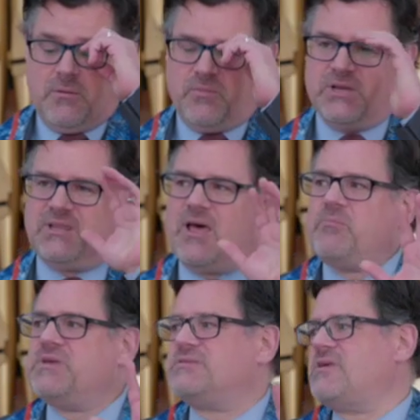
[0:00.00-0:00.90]
But let
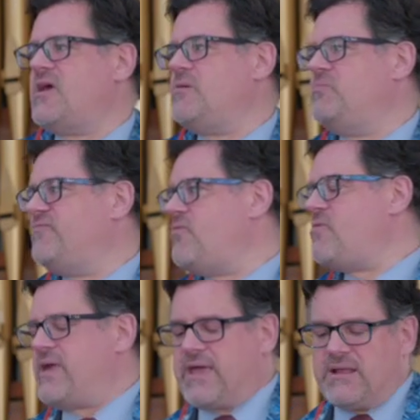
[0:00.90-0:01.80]
me say before
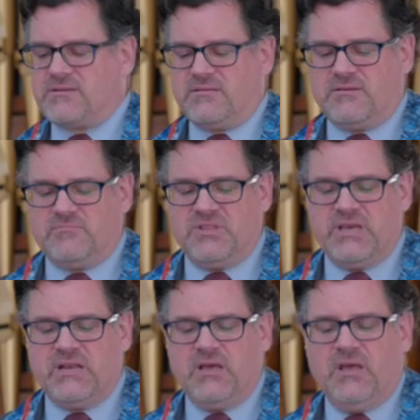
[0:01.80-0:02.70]
I get to them that